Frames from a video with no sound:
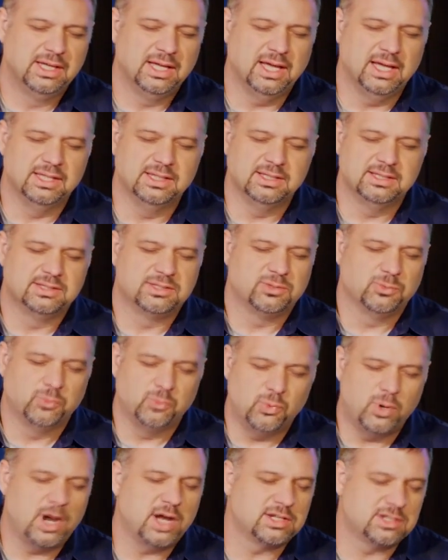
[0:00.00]
and
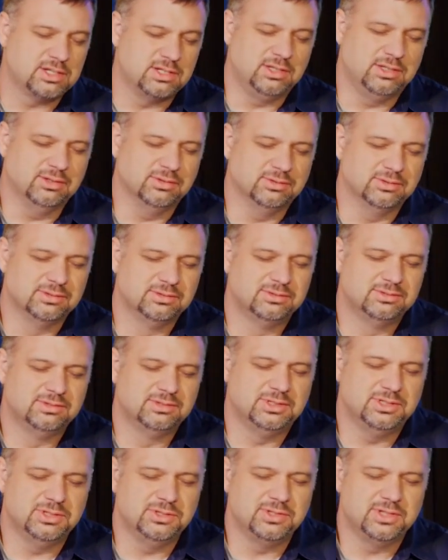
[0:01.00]
watch you
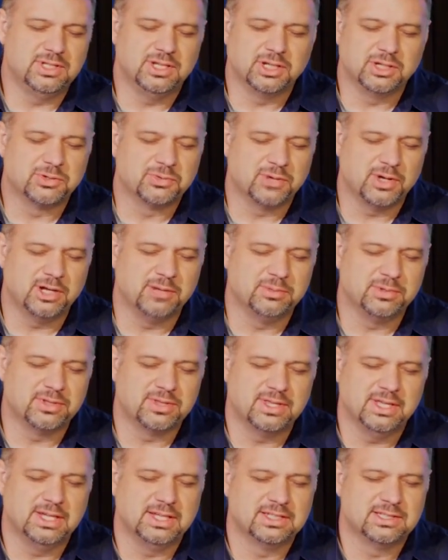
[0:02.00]
do the incredible
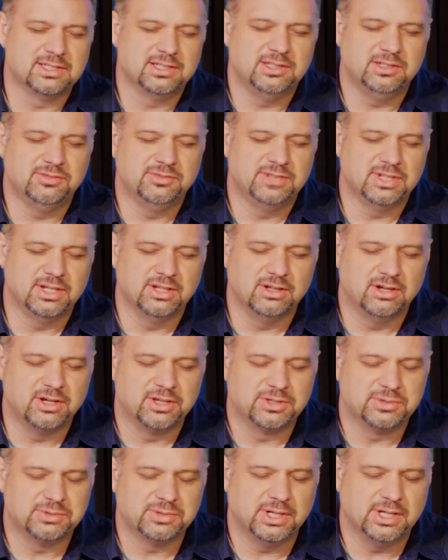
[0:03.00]
things that you've done
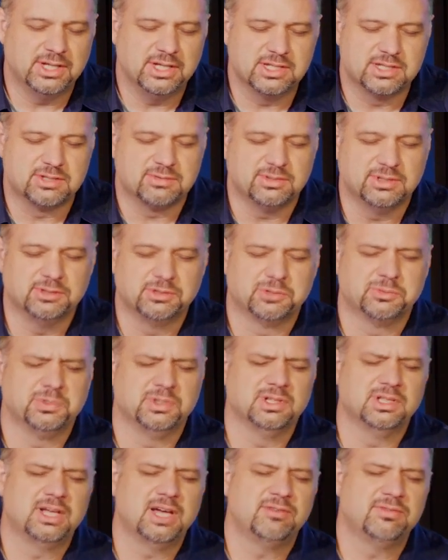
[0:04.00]
all throughout history. Lord,
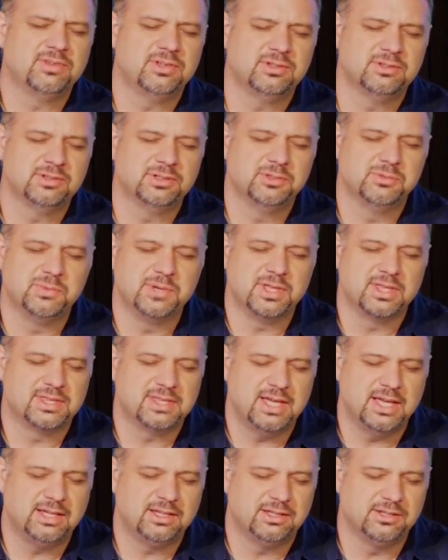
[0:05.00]
we love you. We
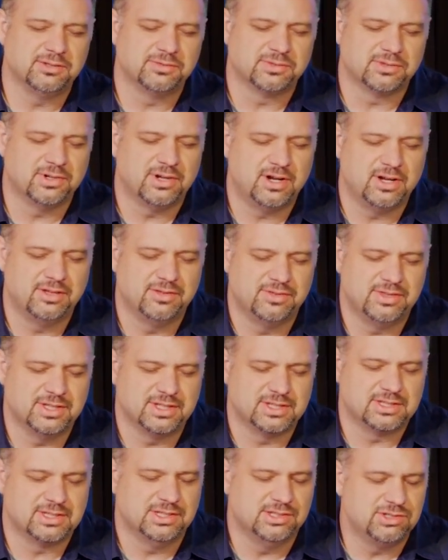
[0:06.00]
thank you for all of
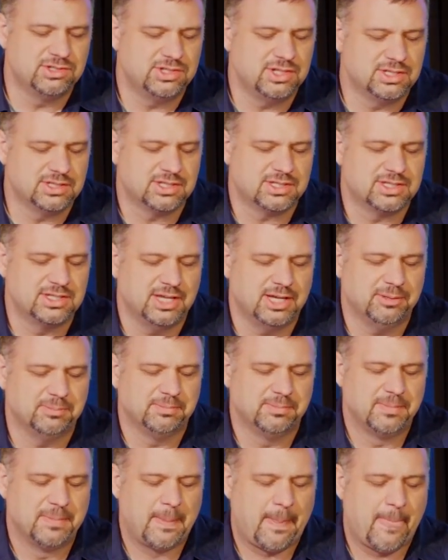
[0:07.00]
this. In Jesus' name,
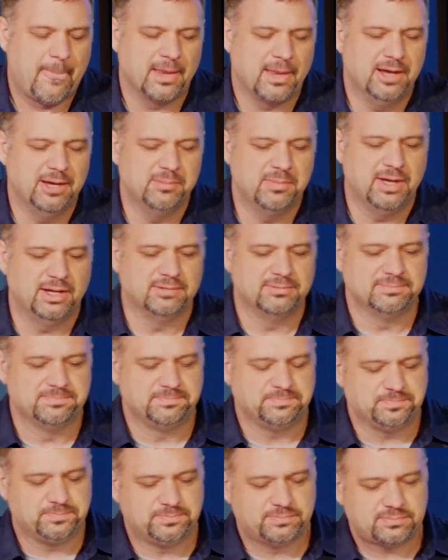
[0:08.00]
amen.
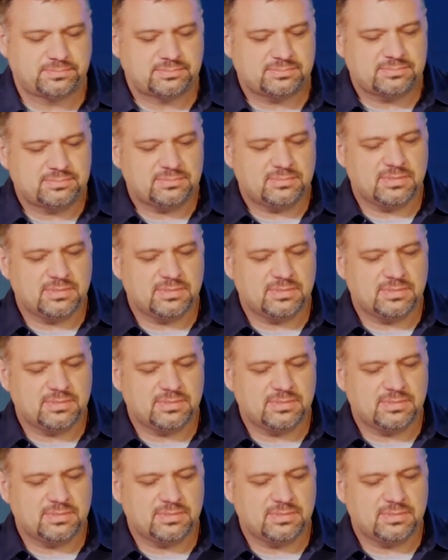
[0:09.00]
Amen.